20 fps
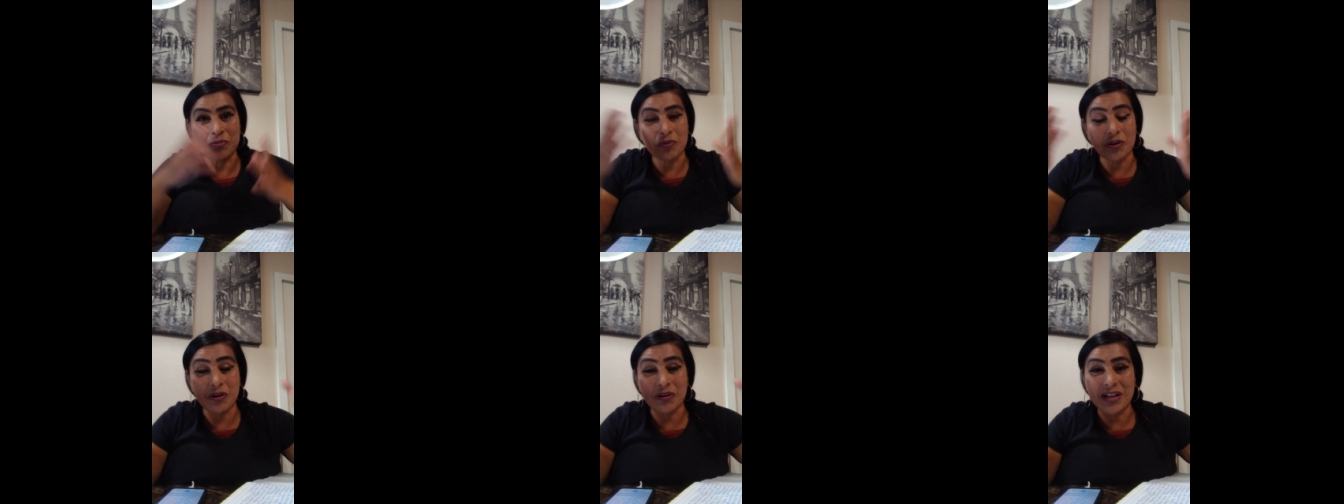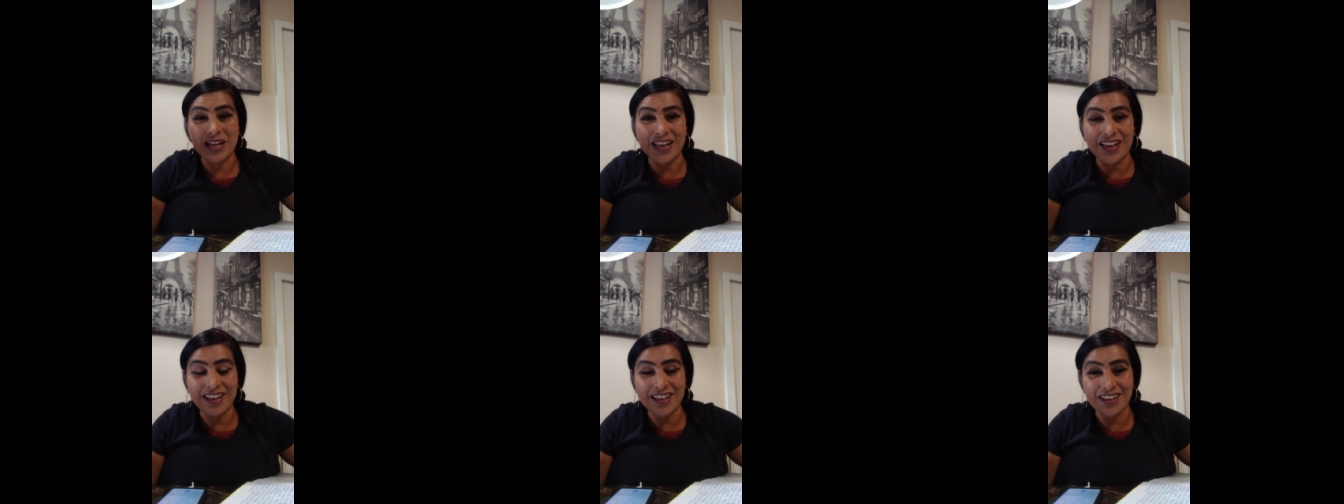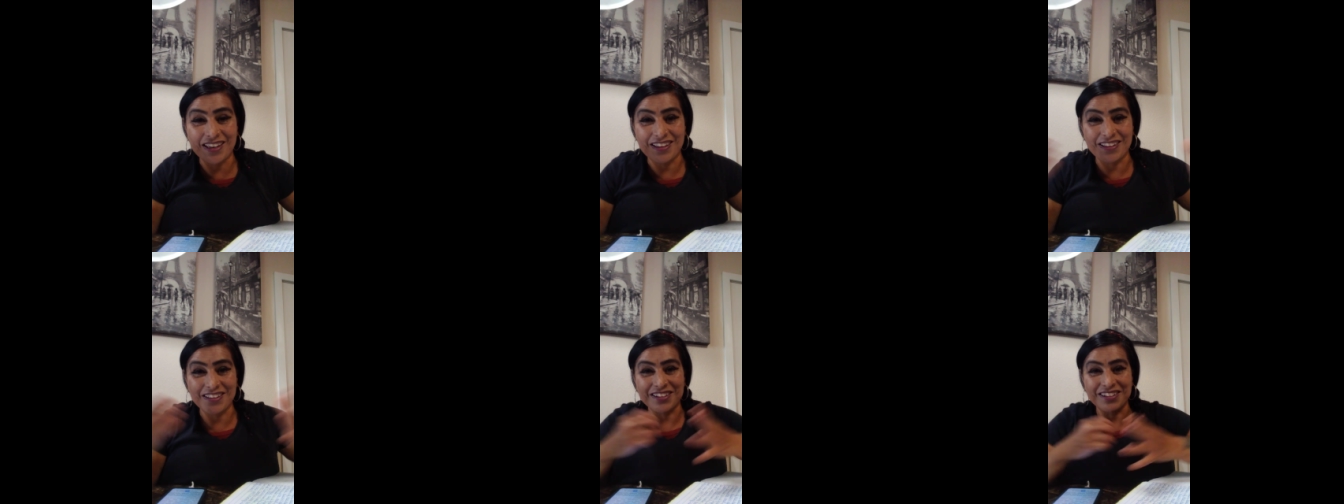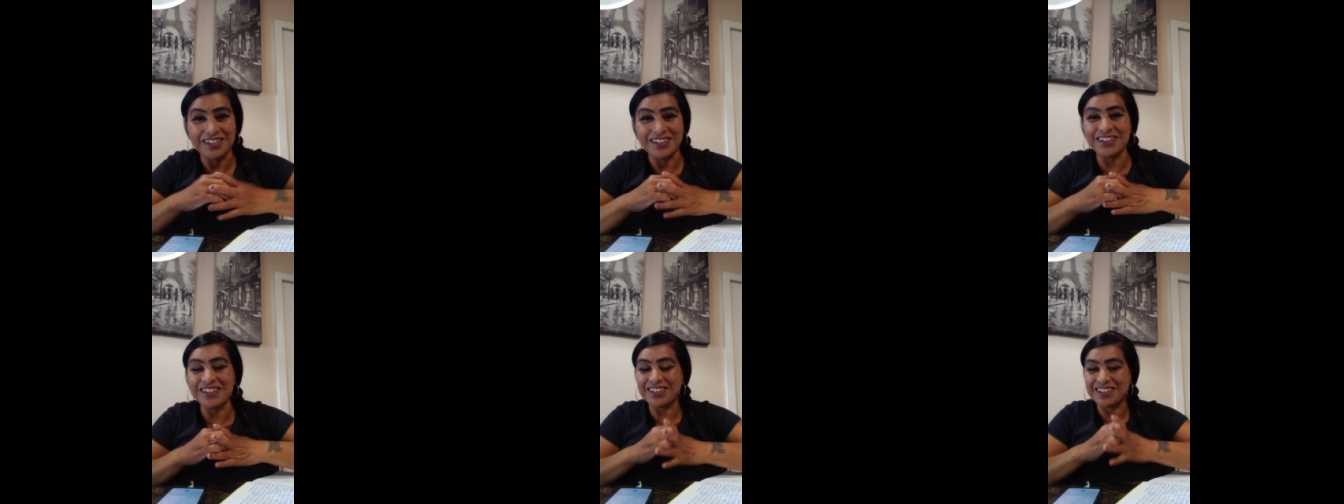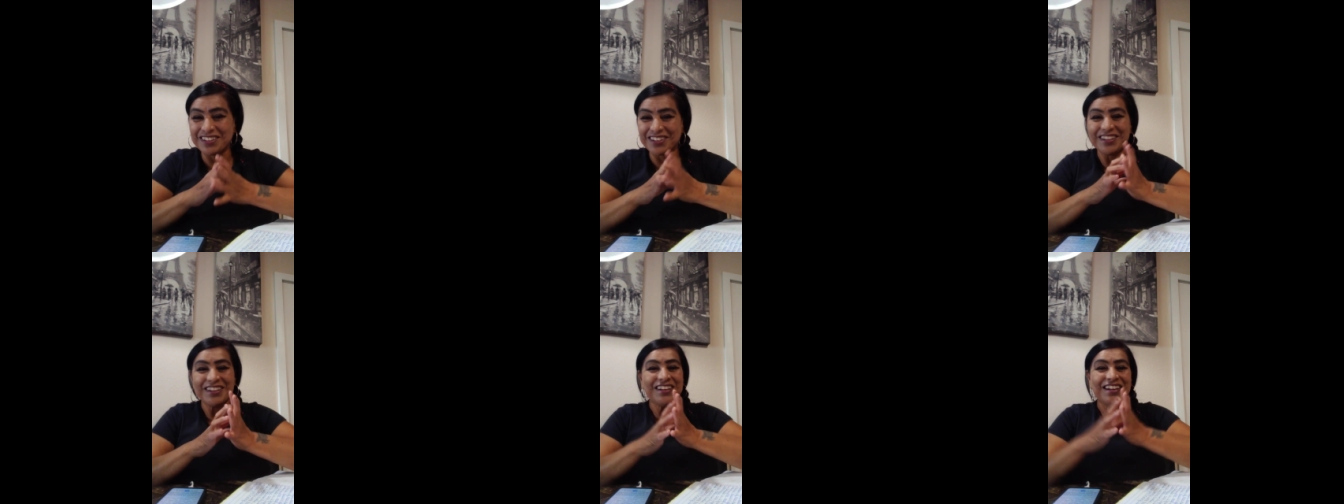Well, hey,
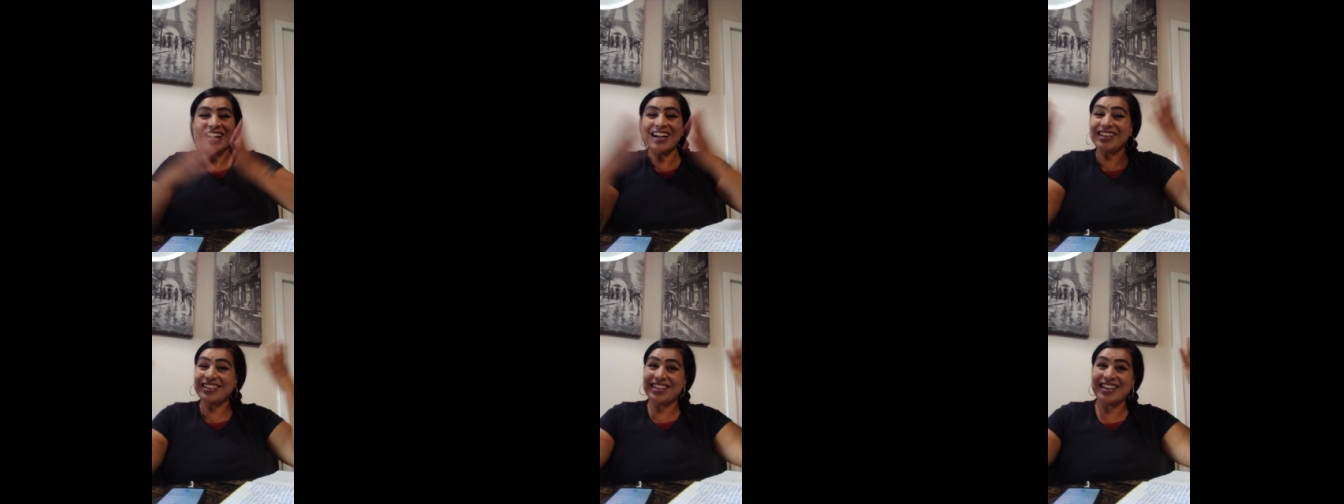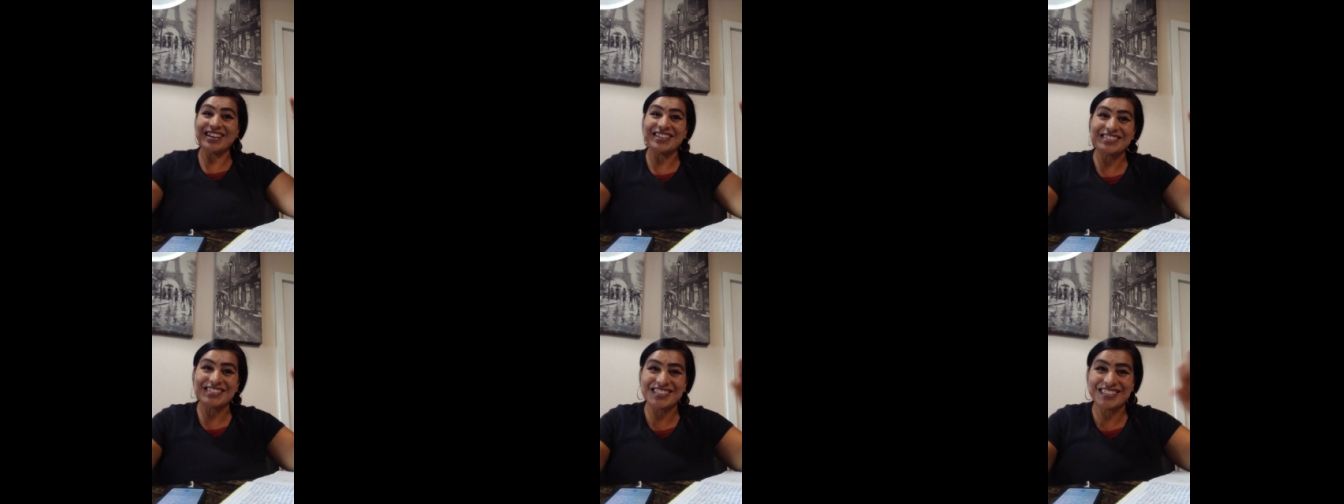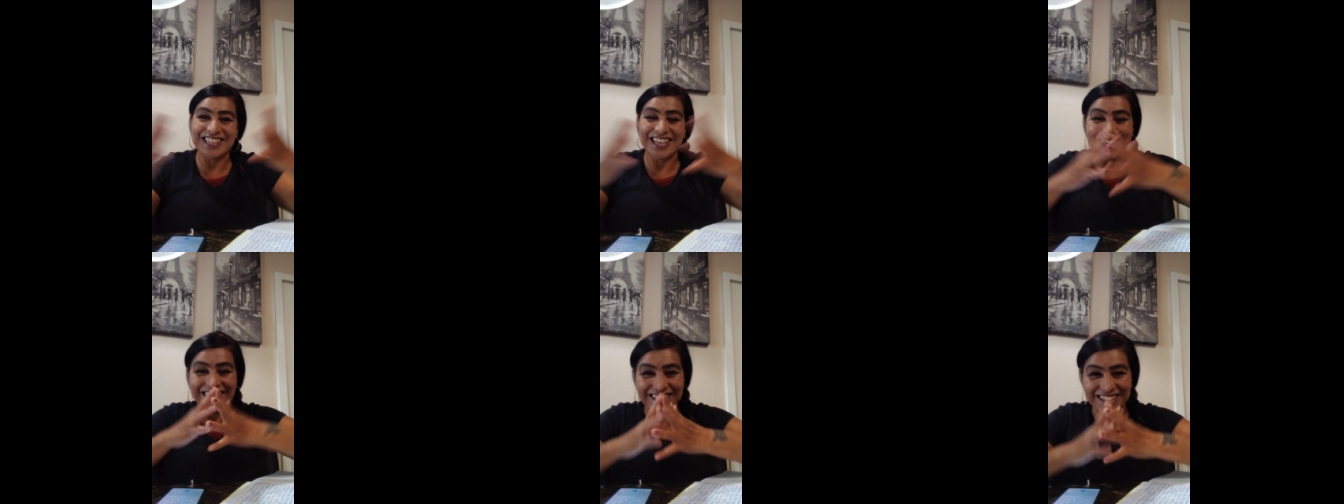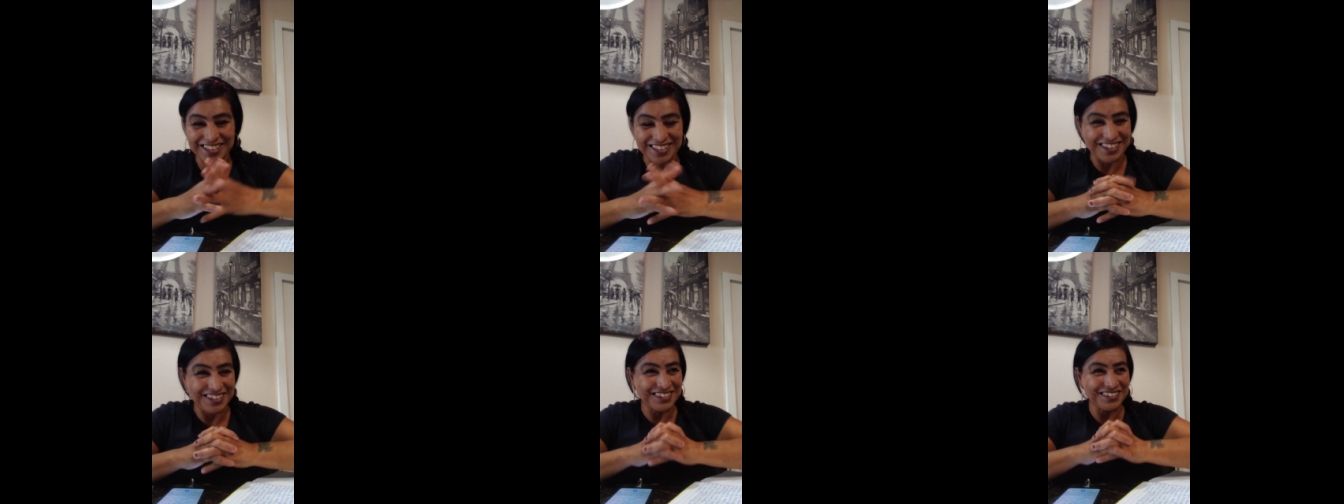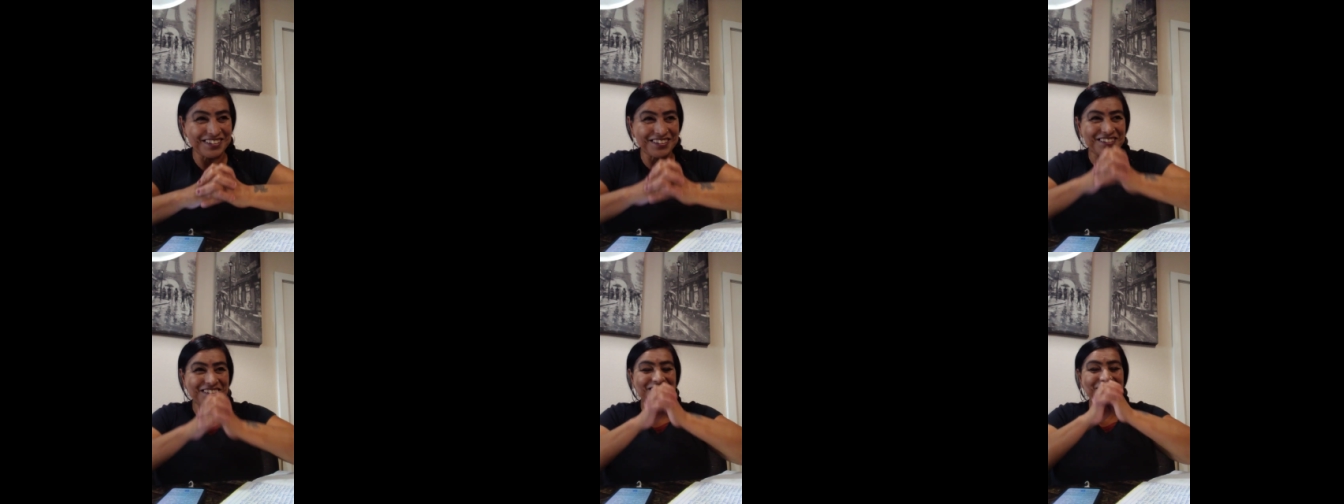I can't say
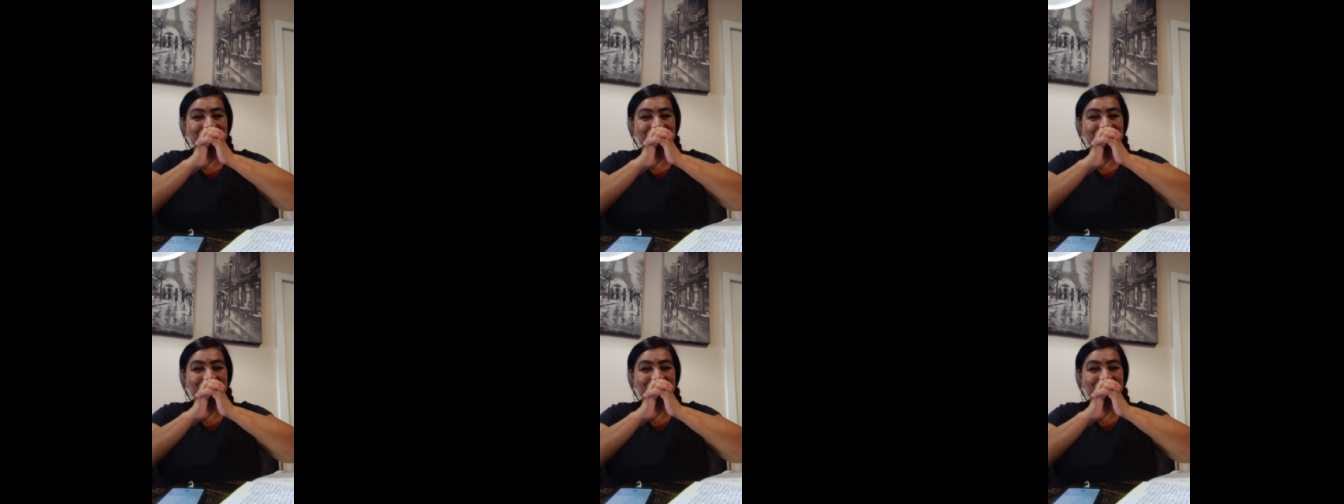it.